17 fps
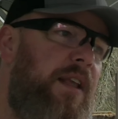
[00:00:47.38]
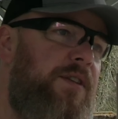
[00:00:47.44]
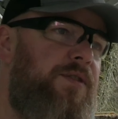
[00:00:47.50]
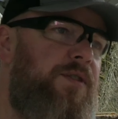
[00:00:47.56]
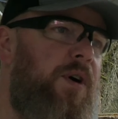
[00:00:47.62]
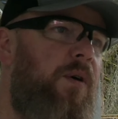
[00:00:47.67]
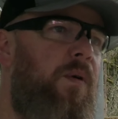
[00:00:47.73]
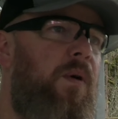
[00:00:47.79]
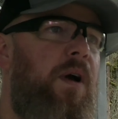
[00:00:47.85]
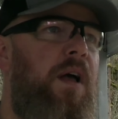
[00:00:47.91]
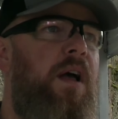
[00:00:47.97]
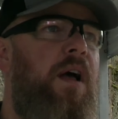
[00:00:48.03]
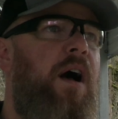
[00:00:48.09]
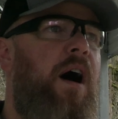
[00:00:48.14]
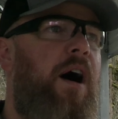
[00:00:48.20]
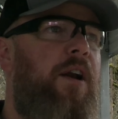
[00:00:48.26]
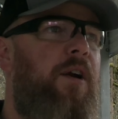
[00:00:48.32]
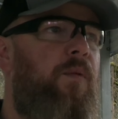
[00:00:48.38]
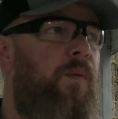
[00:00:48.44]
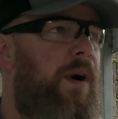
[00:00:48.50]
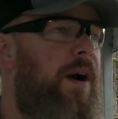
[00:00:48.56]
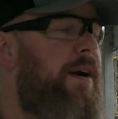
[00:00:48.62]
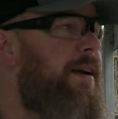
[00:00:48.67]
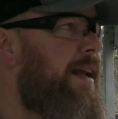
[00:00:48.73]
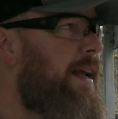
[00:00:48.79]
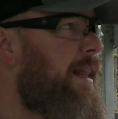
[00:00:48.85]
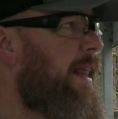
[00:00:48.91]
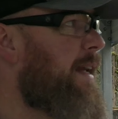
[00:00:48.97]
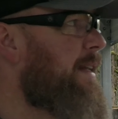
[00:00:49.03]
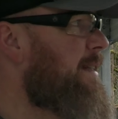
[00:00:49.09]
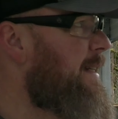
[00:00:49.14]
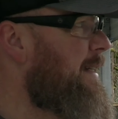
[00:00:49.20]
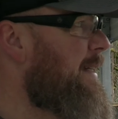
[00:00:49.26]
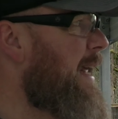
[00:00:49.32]
So on a rare day
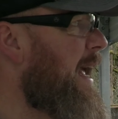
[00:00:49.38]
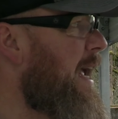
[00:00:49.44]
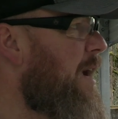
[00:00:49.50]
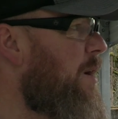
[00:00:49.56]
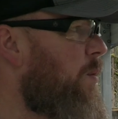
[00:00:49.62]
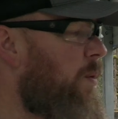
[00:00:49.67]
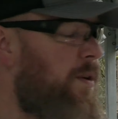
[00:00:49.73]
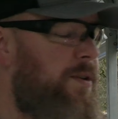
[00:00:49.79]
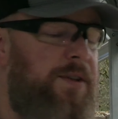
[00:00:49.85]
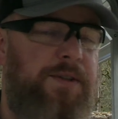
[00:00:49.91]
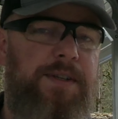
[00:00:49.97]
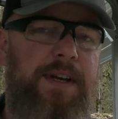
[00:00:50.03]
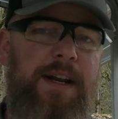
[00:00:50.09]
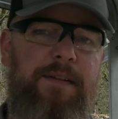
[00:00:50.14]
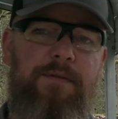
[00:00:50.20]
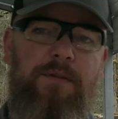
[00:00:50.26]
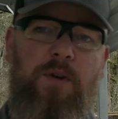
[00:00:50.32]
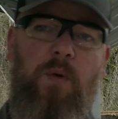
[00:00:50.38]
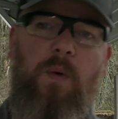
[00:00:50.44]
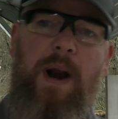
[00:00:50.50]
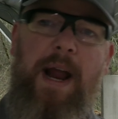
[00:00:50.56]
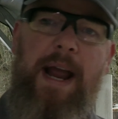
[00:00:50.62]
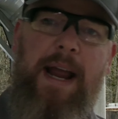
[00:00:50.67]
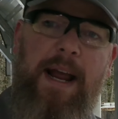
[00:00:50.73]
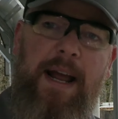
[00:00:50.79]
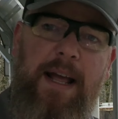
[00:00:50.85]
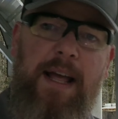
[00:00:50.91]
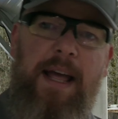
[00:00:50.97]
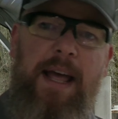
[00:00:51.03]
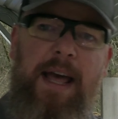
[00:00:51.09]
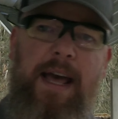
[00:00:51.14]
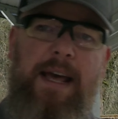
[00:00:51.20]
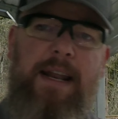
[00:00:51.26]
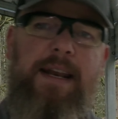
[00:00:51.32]
like today, where it's just kind of gray
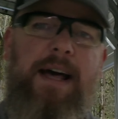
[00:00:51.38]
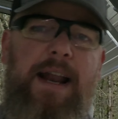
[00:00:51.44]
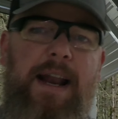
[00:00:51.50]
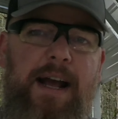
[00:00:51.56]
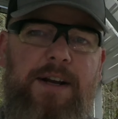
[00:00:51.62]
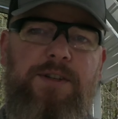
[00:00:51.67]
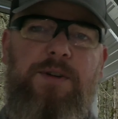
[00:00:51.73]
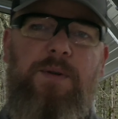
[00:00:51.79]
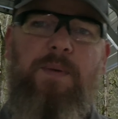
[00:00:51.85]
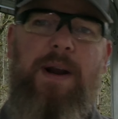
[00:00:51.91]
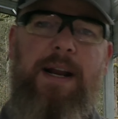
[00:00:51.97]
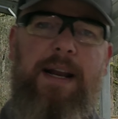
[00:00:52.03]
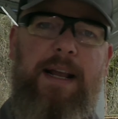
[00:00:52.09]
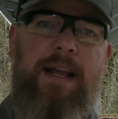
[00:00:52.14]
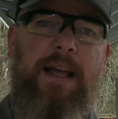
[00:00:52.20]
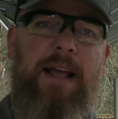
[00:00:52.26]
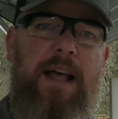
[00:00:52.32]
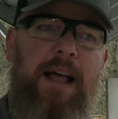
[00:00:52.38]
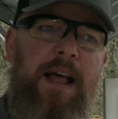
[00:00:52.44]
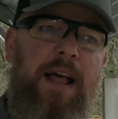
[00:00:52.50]
and not actually raining,